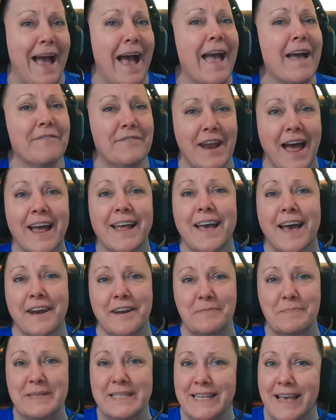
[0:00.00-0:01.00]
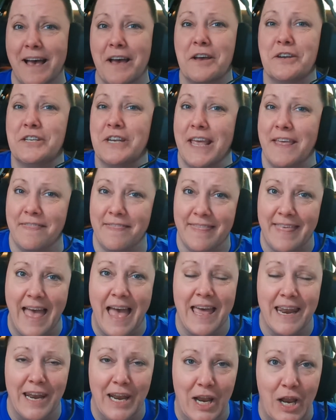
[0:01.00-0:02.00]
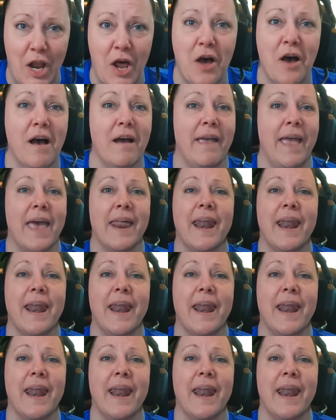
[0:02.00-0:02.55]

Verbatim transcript: I have not gotten a massage in that long,